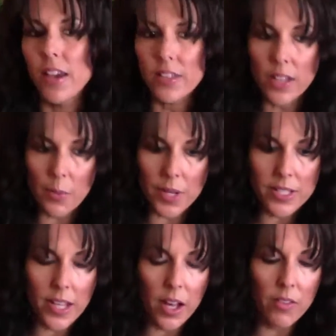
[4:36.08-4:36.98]
found a lot
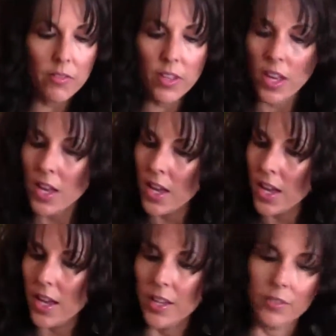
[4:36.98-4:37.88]
myself.
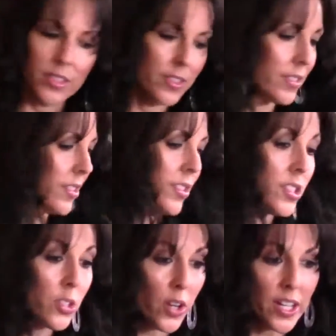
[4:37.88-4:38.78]
It was
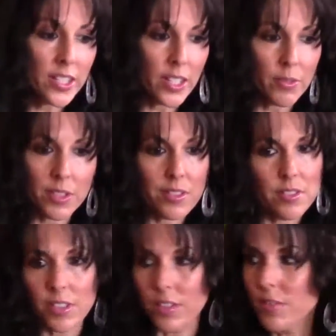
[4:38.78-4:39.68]
just crazy. It was,
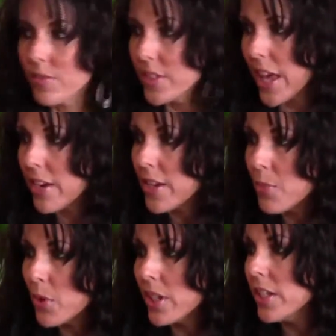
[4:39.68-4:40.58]
you know, Saturday
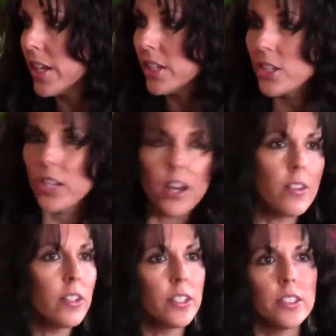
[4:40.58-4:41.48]
morning, taking a
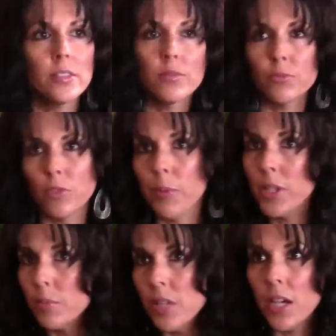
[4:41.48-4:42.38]
shower and
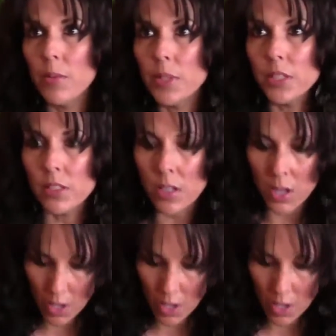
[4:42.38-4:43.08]
rub-a-dub-dub, and